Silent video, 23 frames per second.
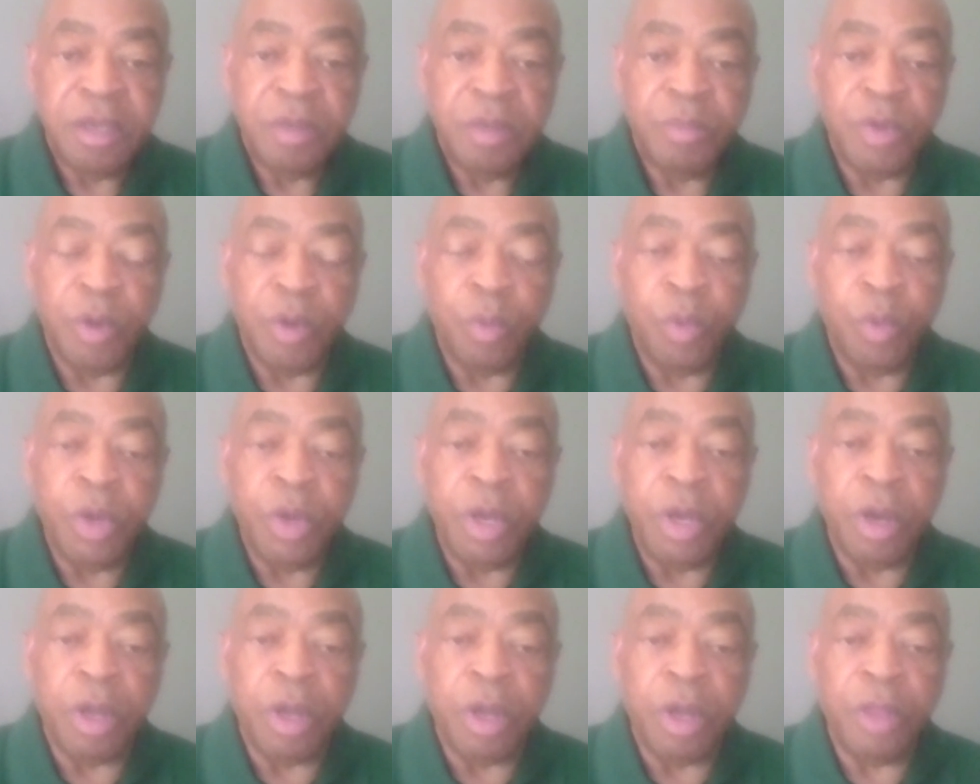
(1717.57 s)
but we
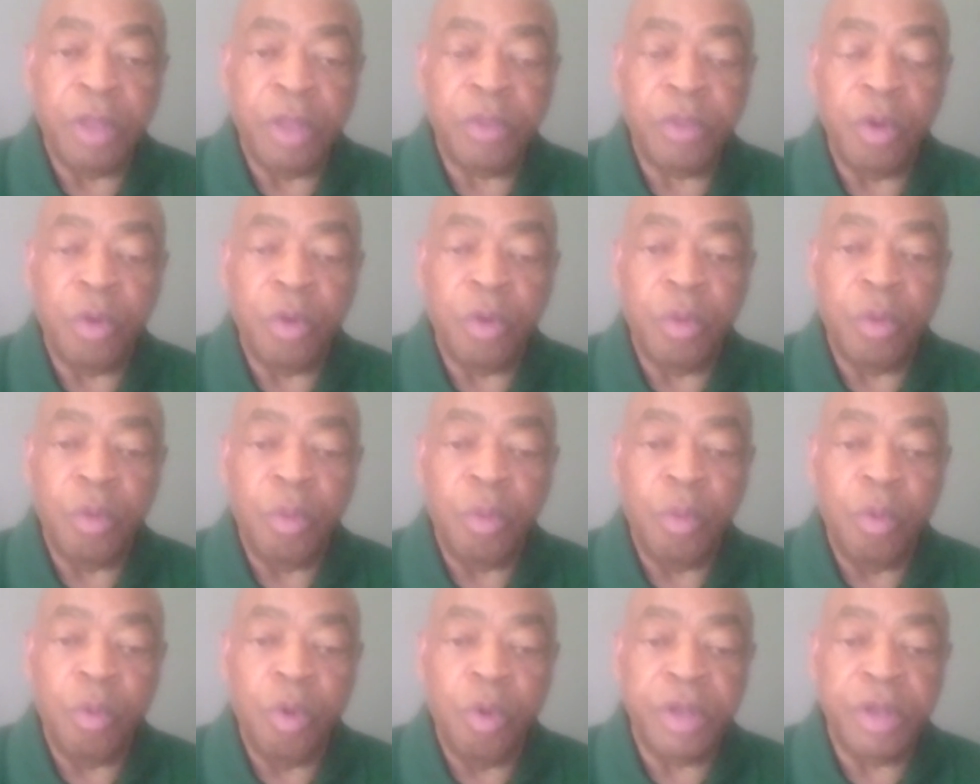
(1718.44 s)
are the
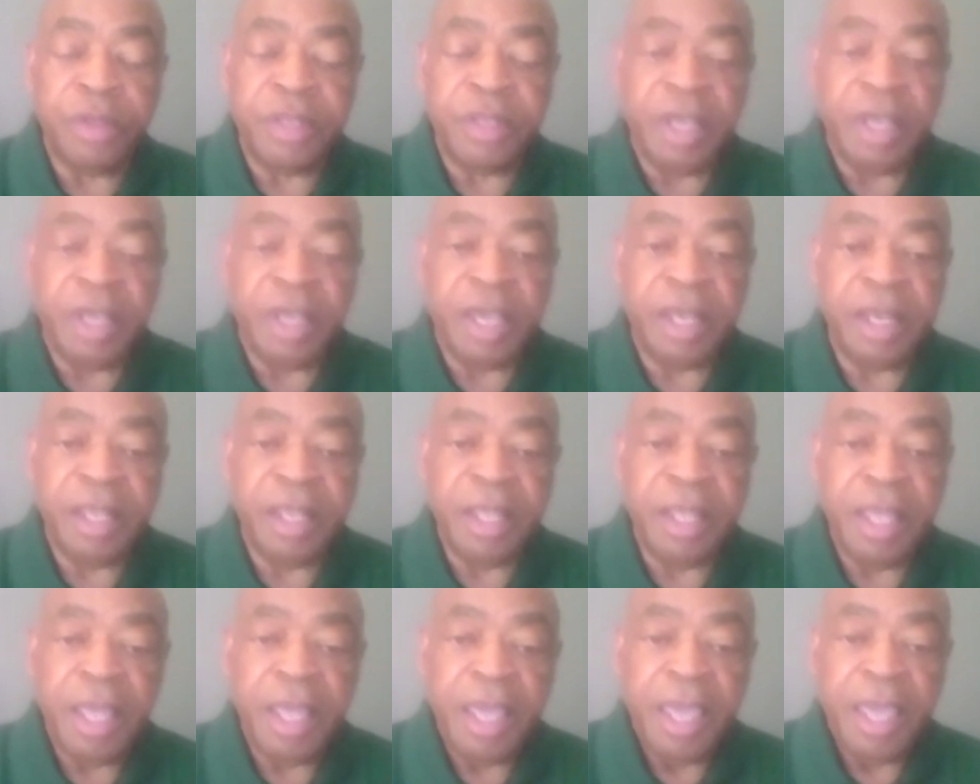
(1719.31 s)
one that
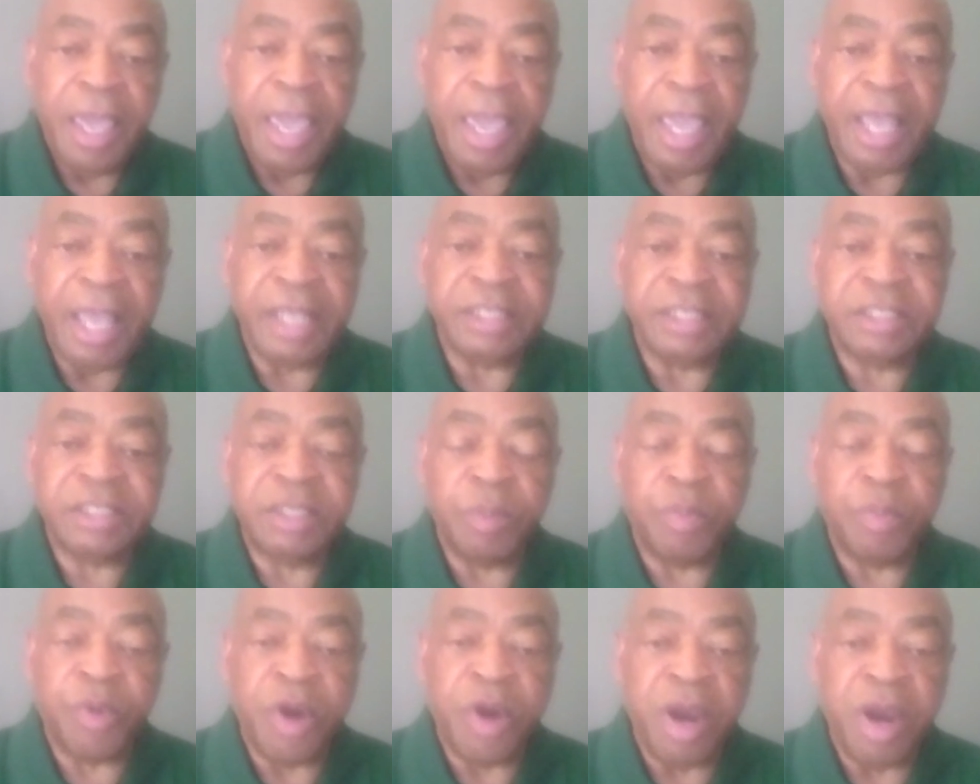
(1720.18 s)
has the
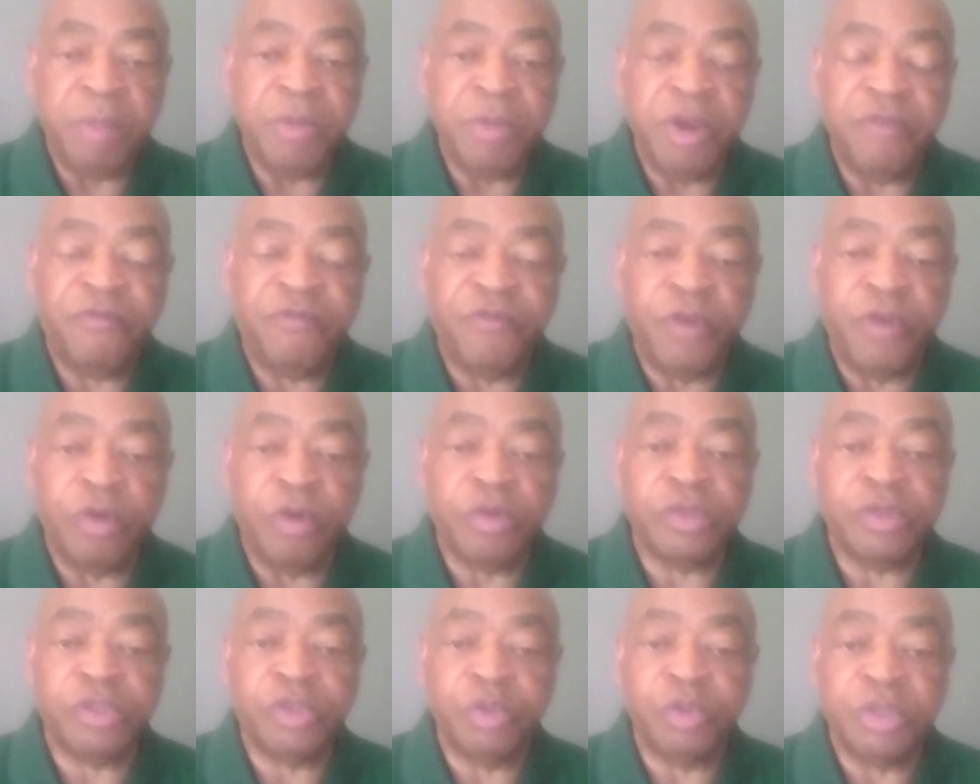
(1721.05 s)
primary
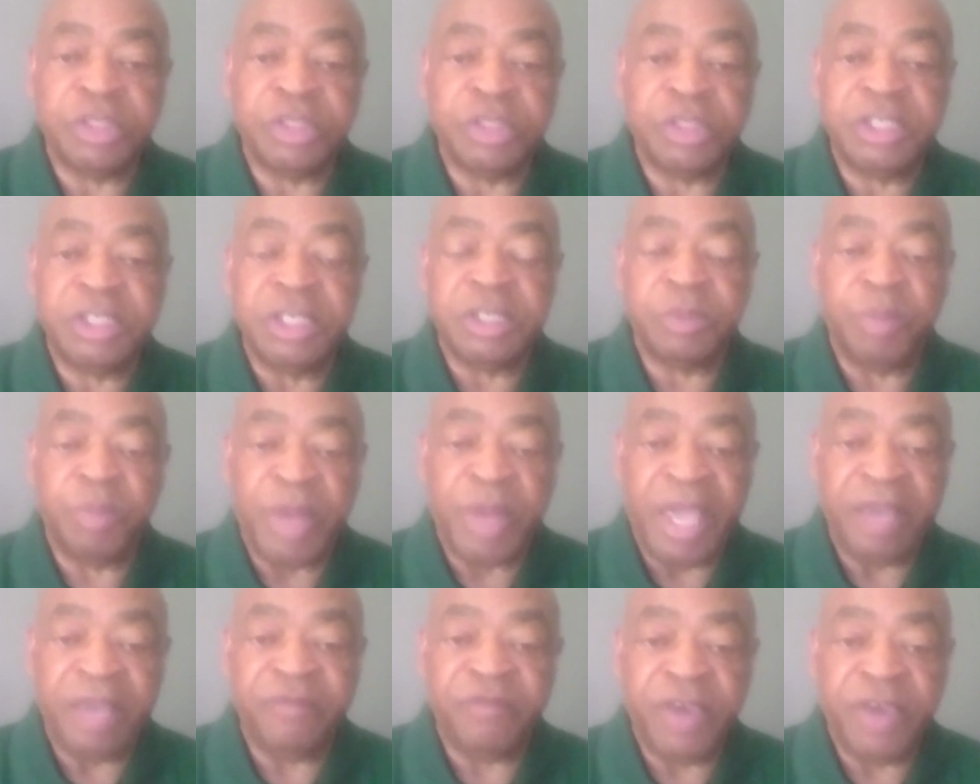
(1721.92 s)
focus to assist
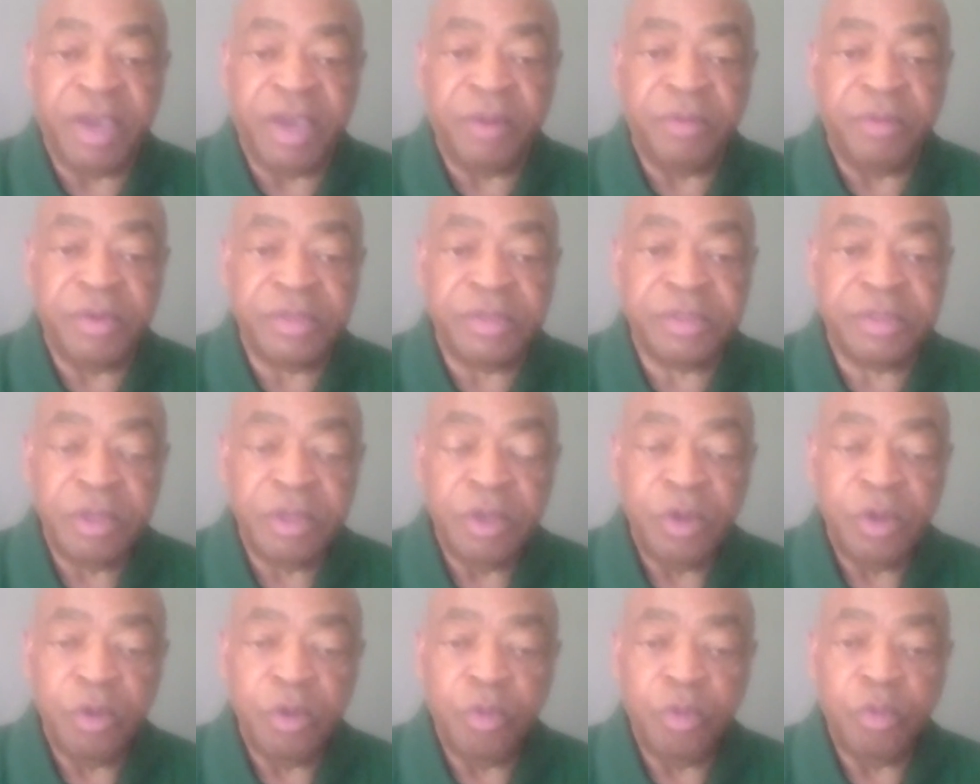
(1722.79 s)
Black veterans
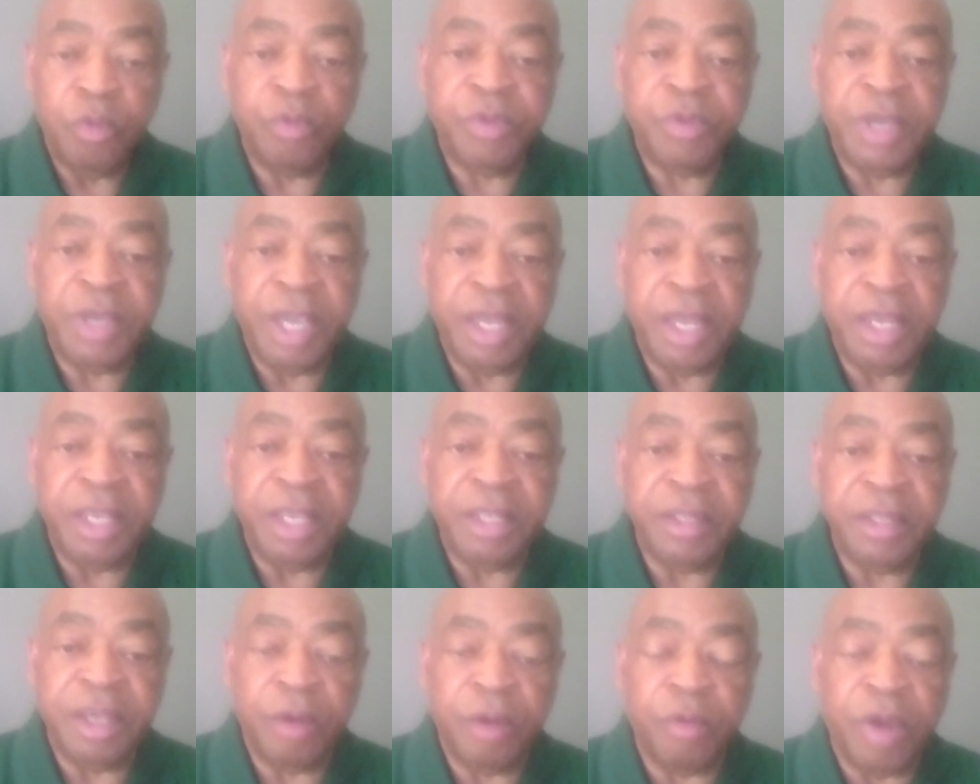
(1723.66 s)
who are
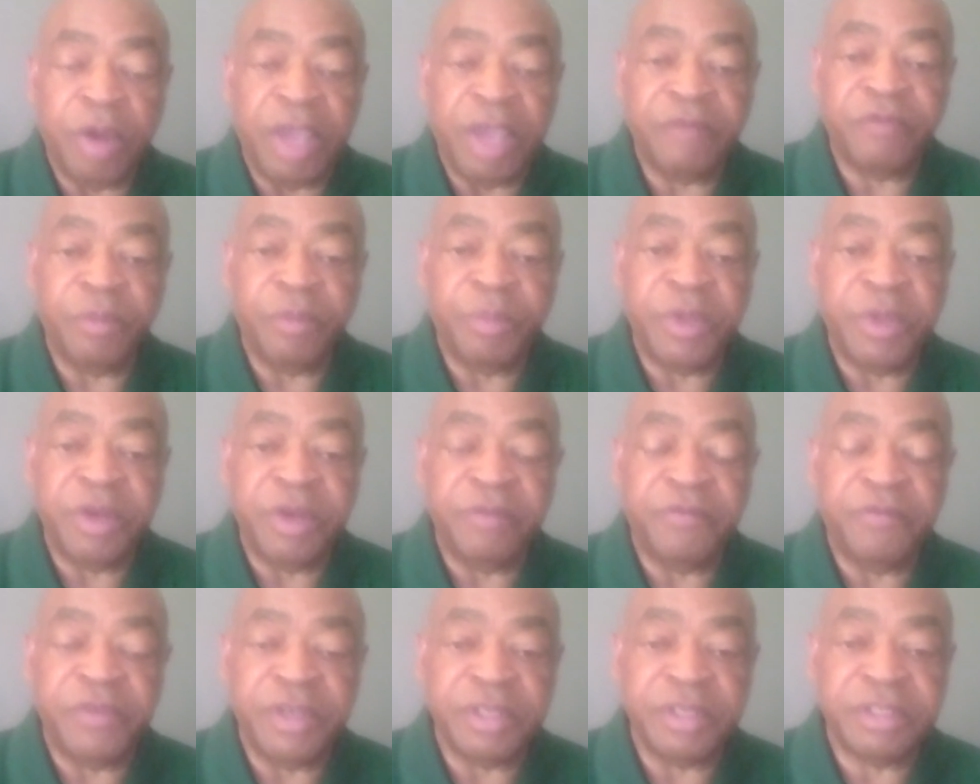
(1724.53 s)
getting their rightful
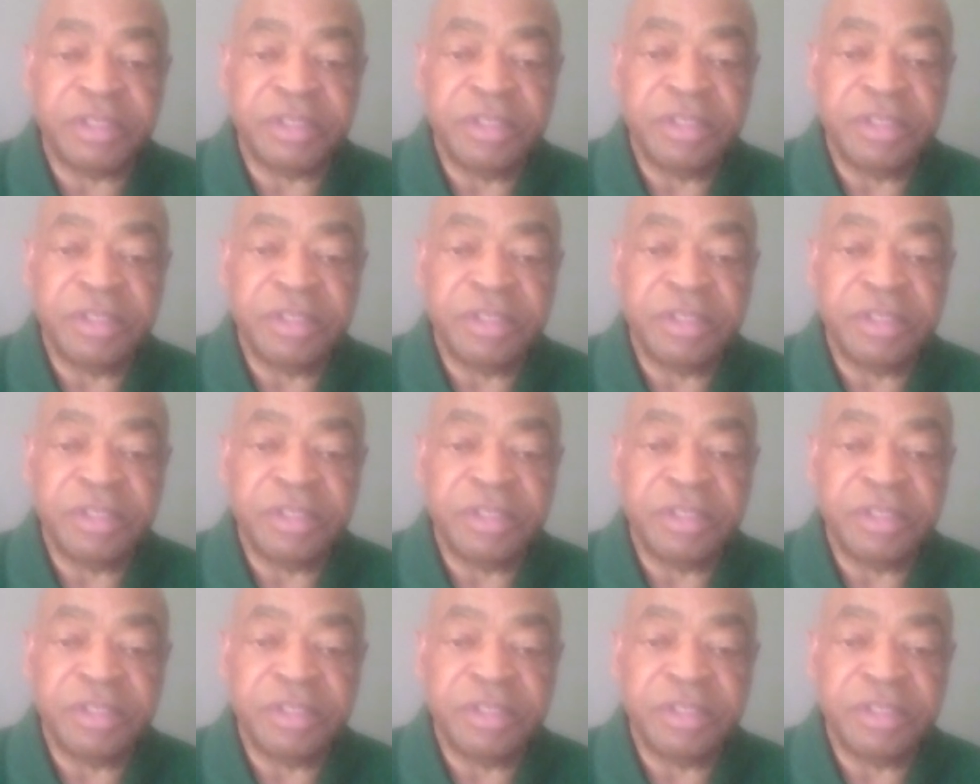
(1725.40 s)
benefits